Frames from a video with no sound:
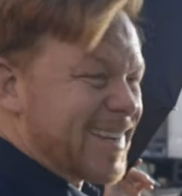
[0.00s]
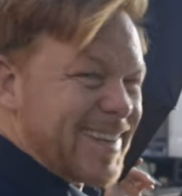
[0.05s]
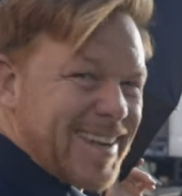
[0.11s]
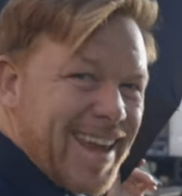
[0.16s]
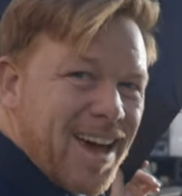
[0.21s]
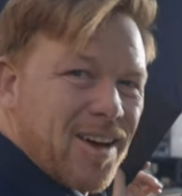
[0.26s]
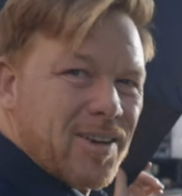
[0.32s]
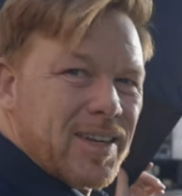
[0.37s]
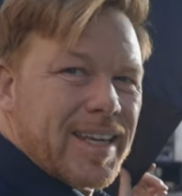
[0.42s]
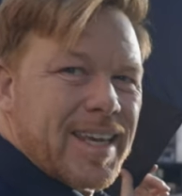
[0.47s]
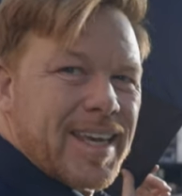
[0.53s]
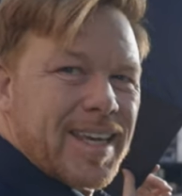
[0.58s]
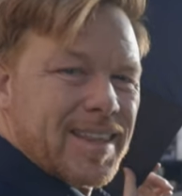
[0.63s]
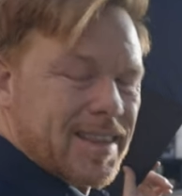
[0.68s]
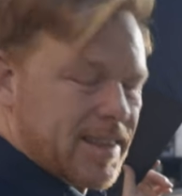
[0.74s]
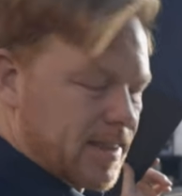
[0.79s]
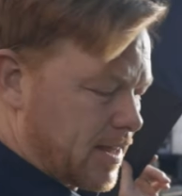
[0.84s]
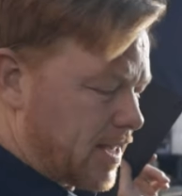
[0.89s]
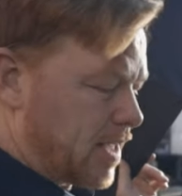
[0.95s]
Now to get,
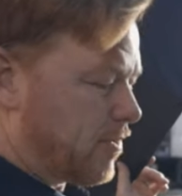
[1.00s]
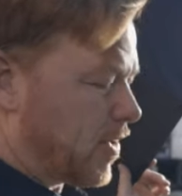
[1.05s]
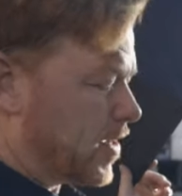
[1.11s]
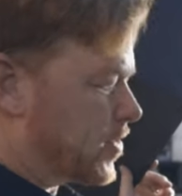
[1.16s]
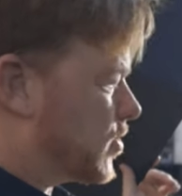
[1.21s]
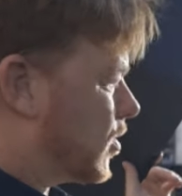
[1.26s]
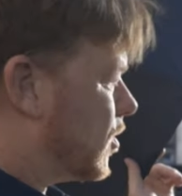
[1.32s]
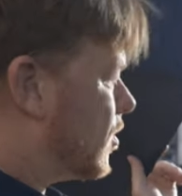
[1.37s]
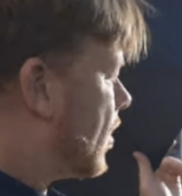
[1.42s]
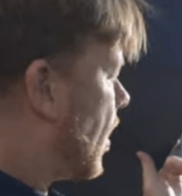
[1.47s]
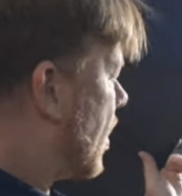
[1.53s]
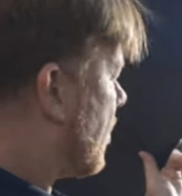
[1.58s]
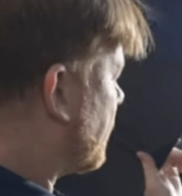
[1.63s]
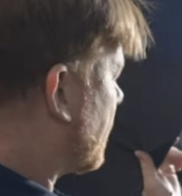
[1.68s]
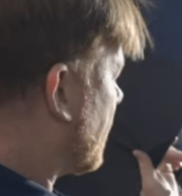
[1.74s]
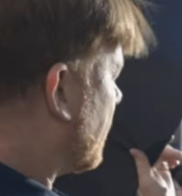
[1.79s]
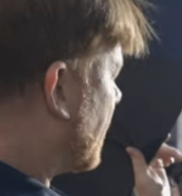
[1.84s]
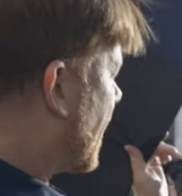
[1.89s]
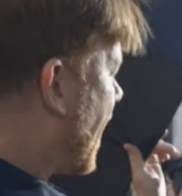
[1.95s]
if I turn
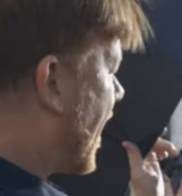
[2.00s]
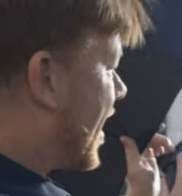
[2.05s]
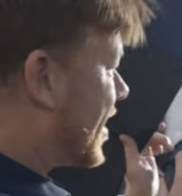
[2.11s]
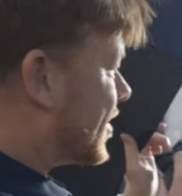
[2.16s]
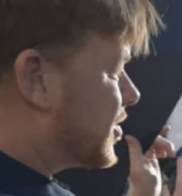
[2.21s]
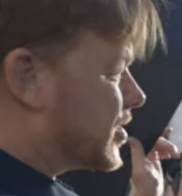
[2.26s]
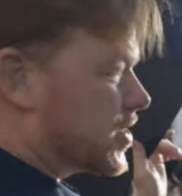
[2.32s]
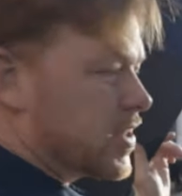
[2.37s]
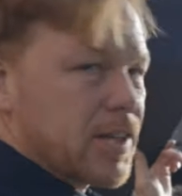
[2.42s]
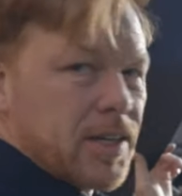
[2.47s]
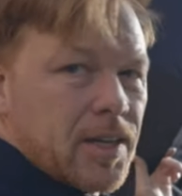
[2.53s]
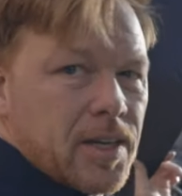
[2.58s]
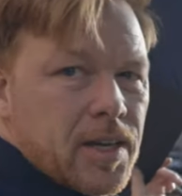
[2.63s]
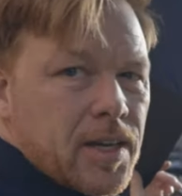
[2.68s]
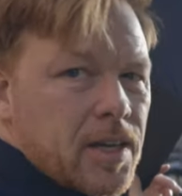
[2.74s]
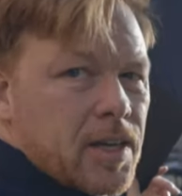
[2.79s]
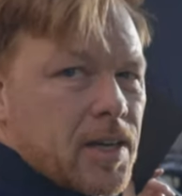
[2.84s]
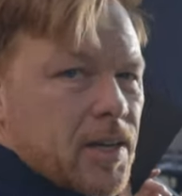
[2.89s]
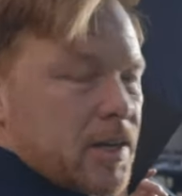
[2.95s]
off the flash,
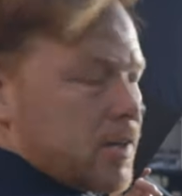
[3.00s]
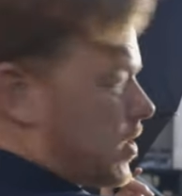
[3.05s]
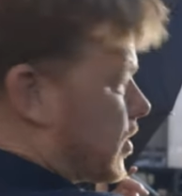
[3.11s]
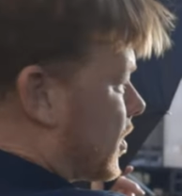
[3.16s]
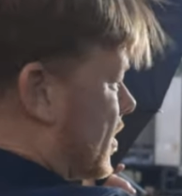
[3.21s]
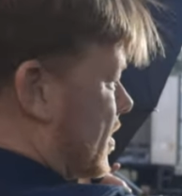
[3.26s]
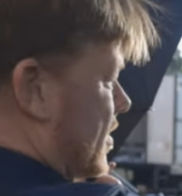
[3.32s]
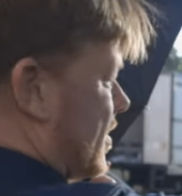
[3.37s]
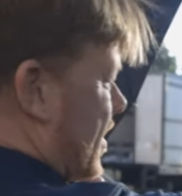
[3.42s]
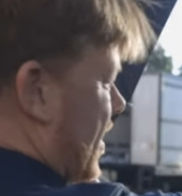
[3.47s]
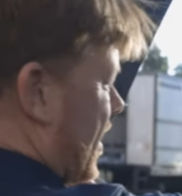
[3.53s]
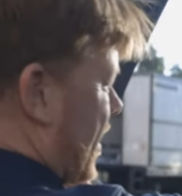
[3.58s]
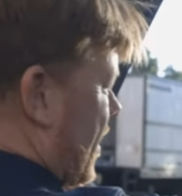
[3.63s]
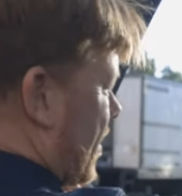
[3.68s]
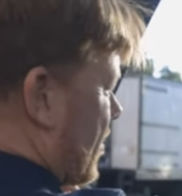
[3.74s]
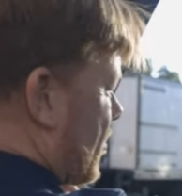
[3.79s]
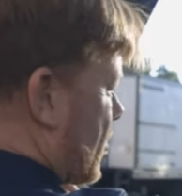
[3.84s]
you're gonna see,